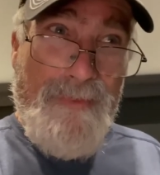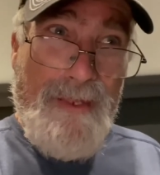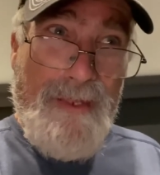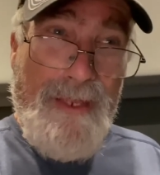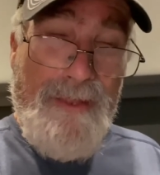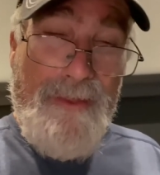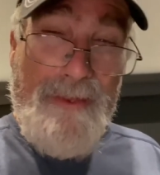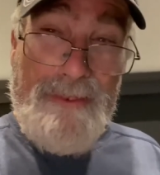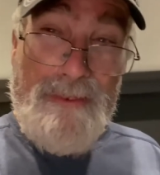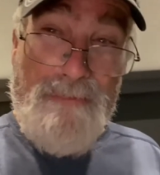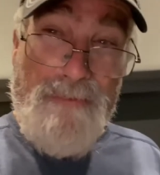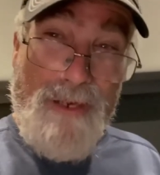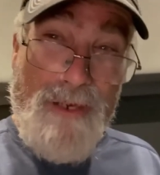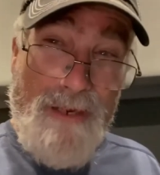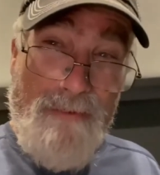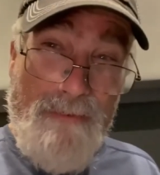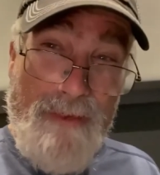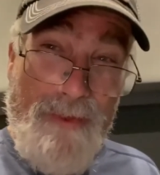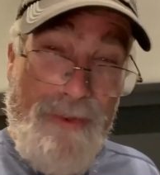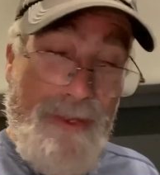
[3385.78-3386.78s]
and there's a part
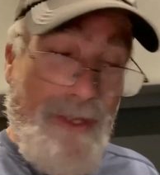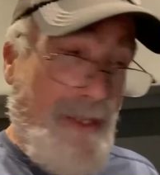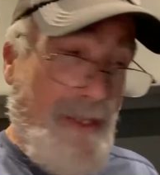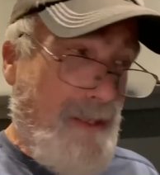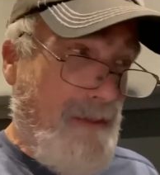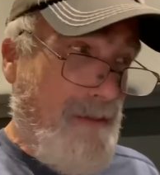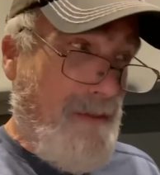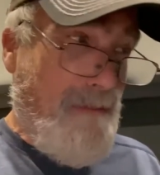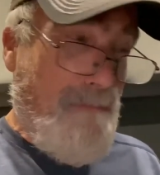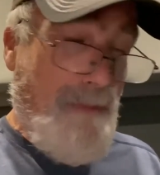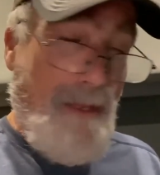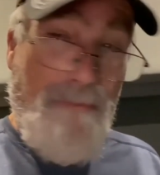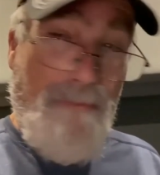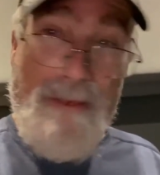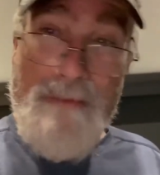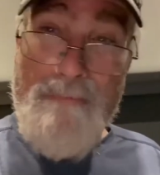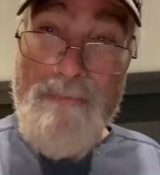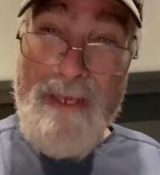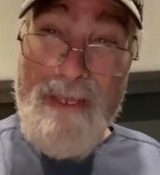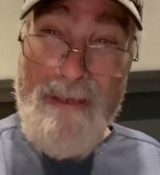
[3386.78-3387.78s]
of me thinking maybe
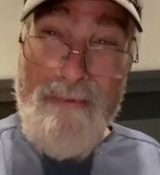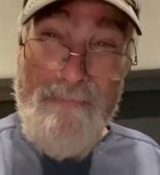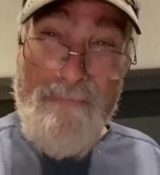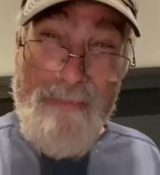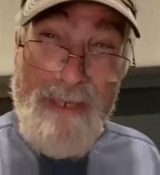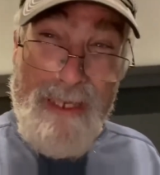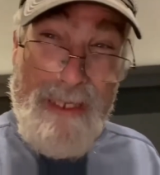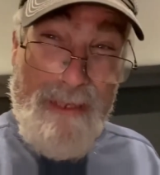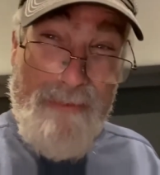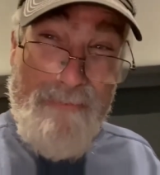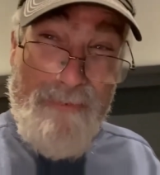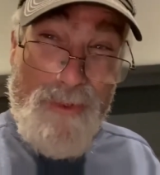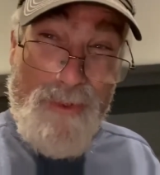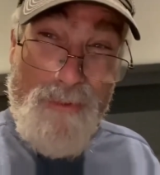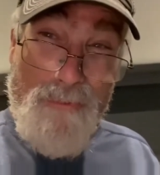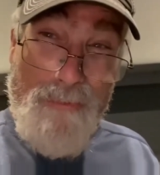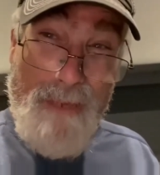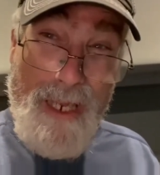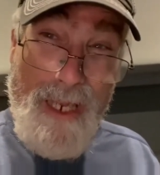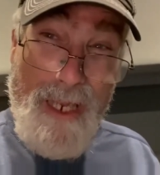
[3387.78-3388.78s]
I may, may never go
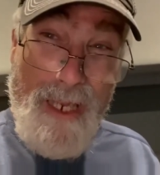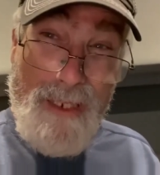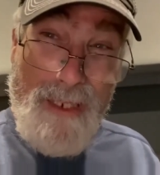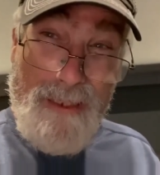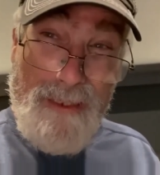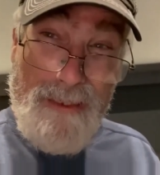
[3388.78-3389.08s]
back